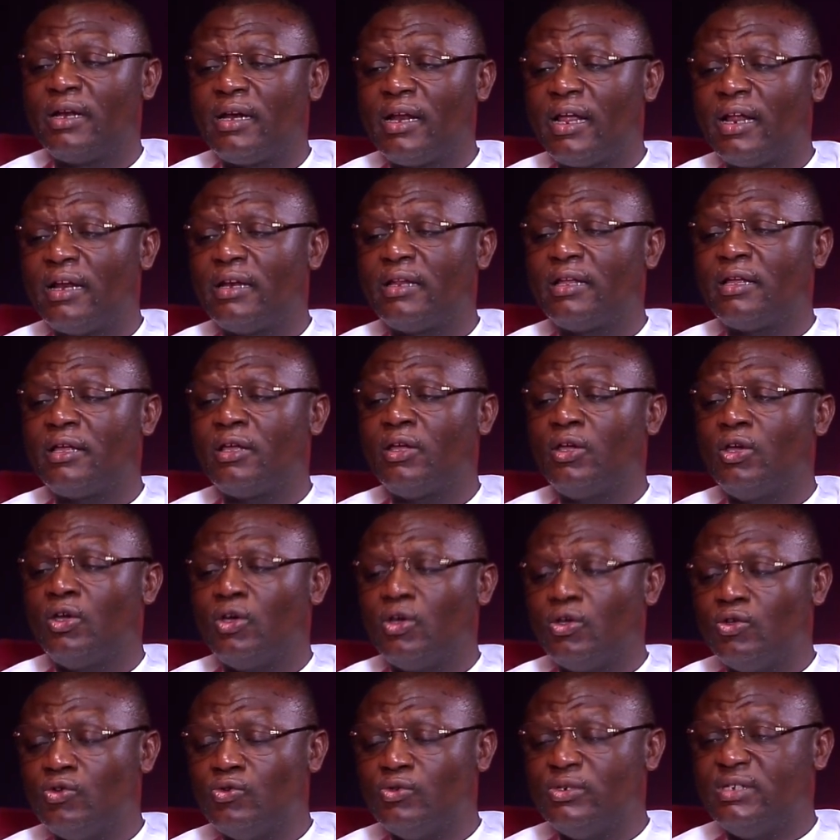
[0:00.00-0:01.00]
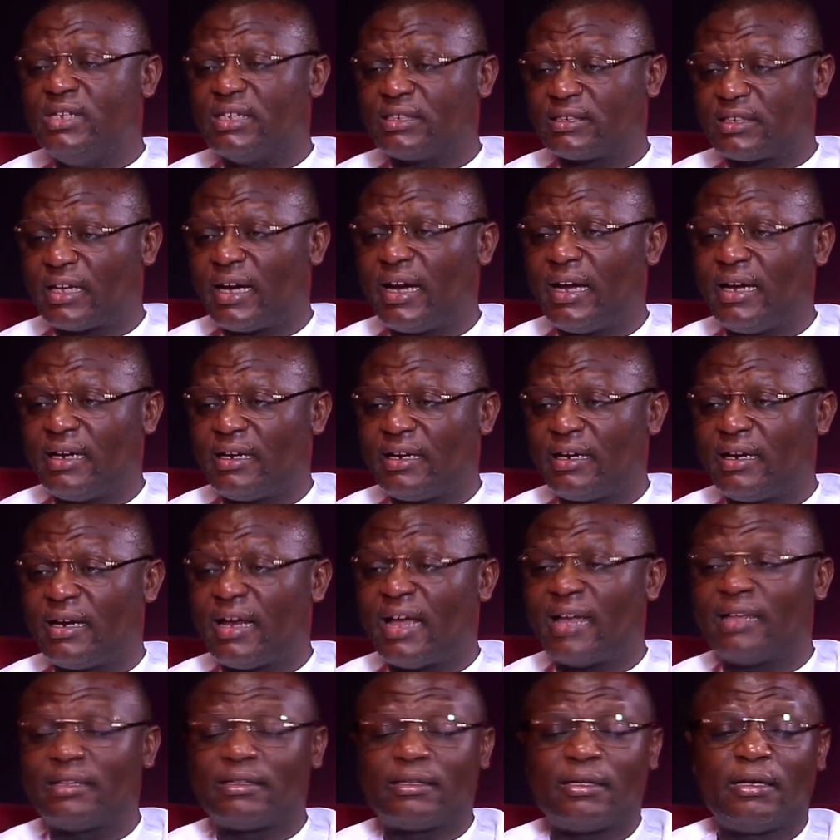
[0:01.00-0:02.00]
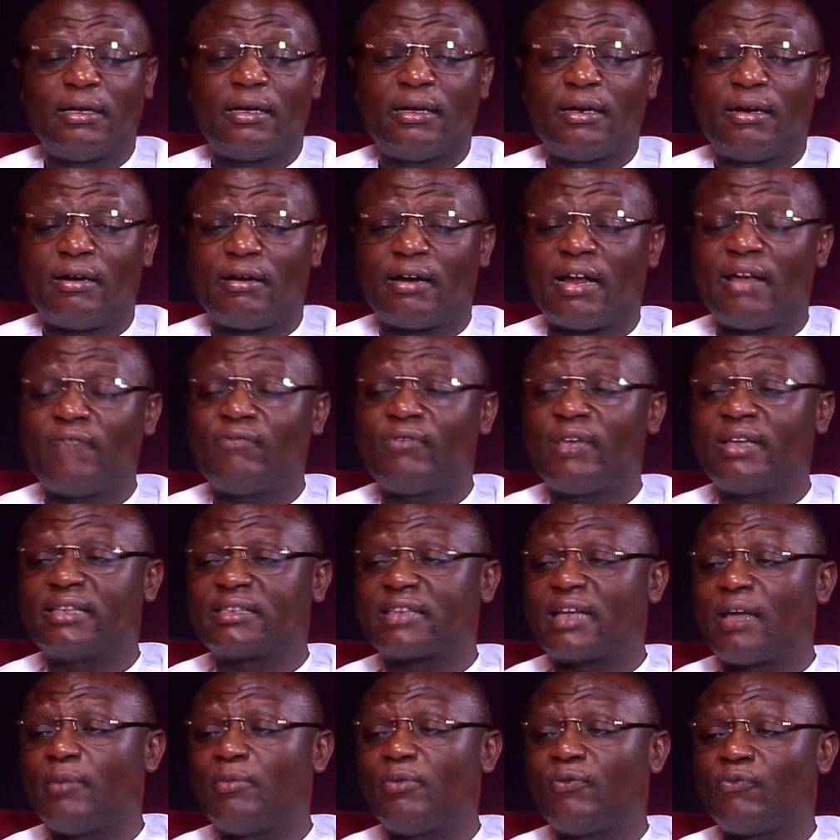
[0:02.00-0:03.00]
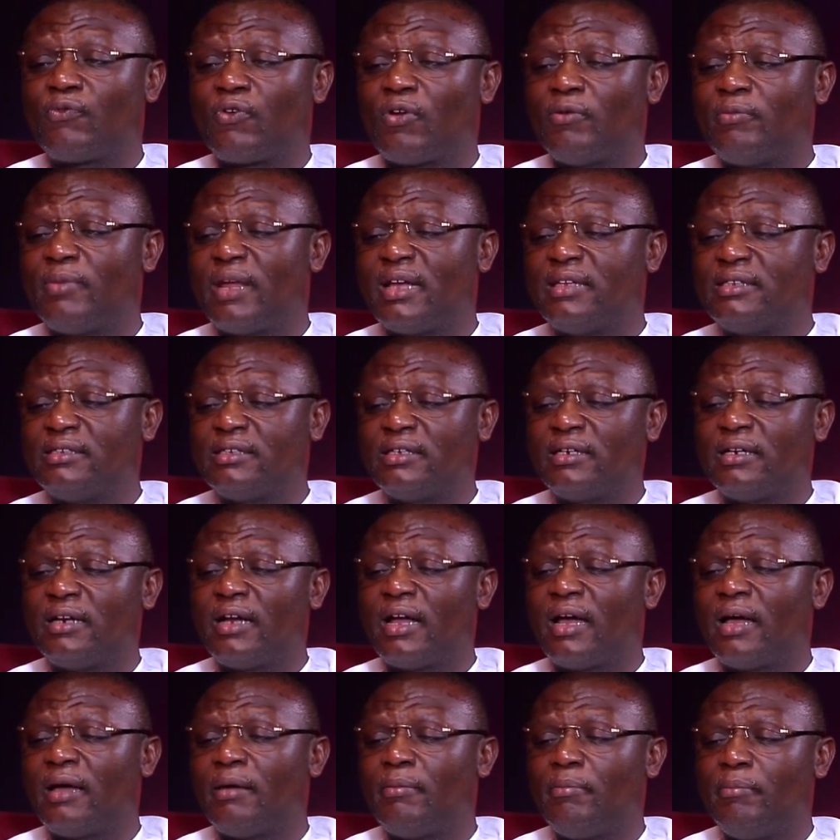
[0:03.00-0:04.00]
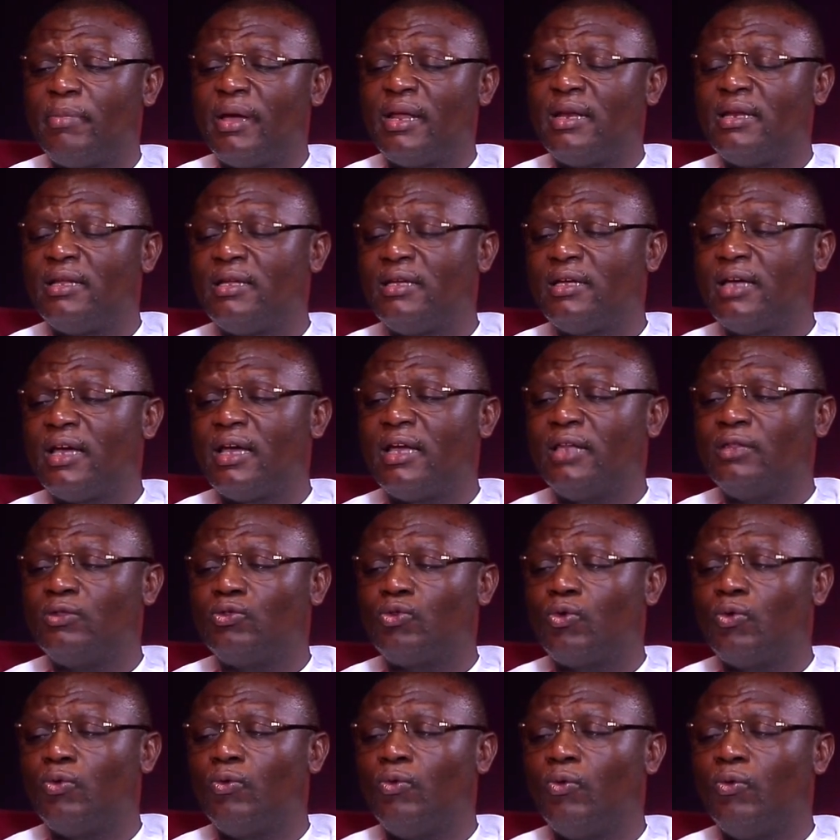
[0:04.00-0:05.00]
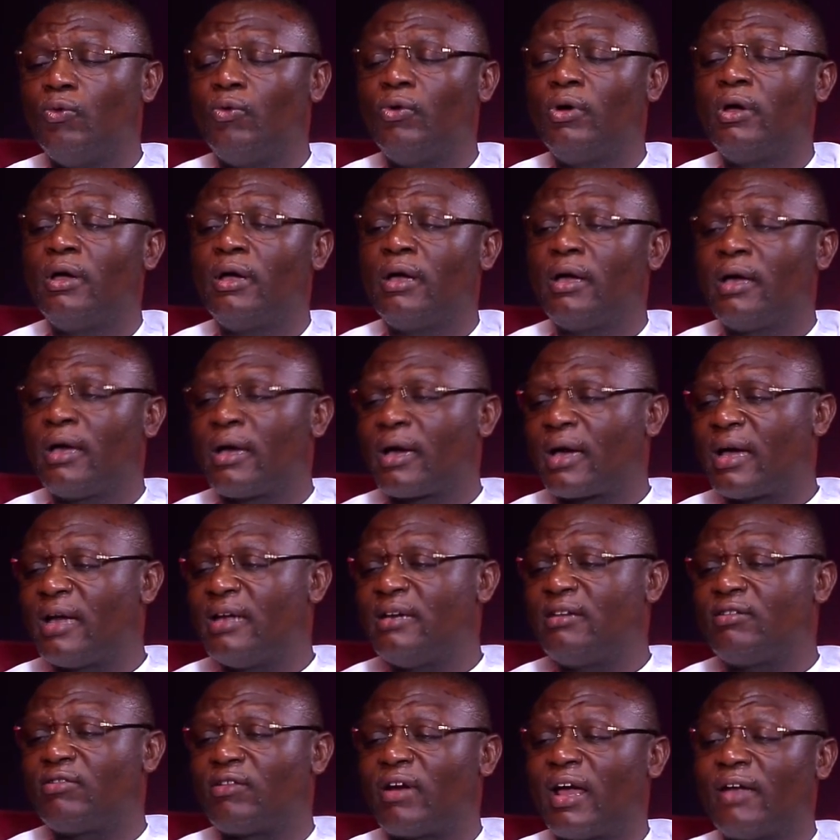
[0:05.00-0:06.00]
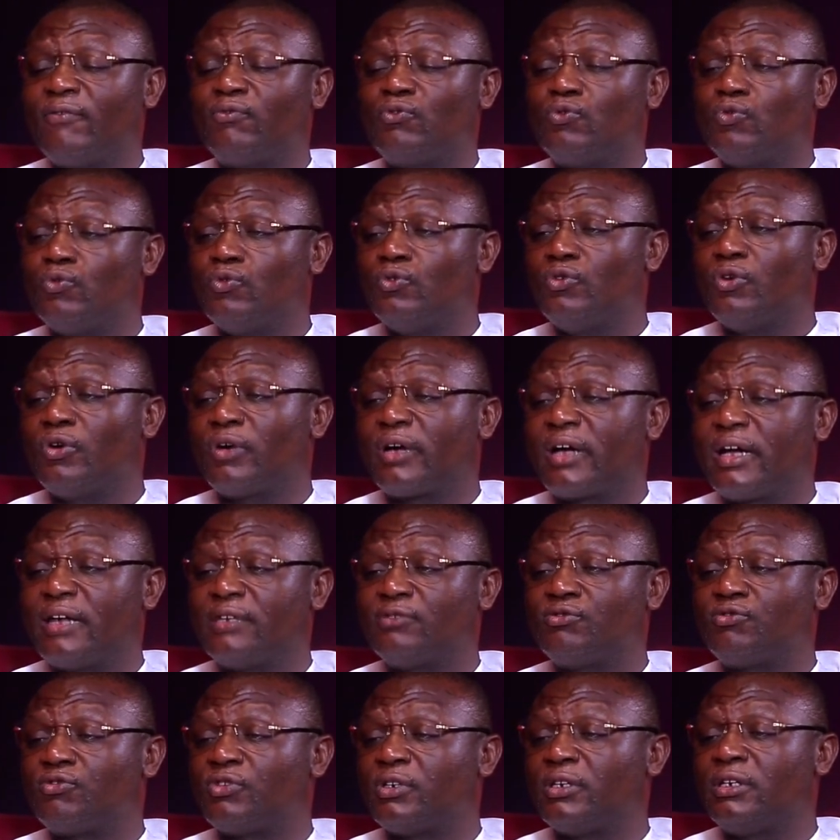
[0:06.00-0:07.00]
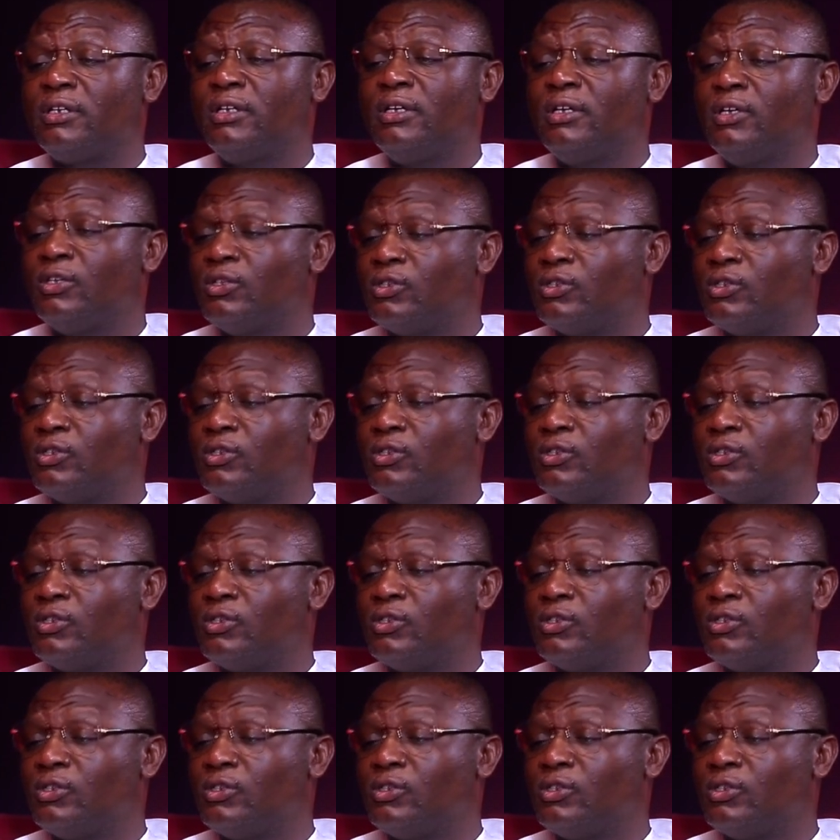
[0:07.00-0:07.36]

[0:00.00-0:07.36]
Then you decide that drivers coming from Nigeria, Benin, and Togo can't drive through your country,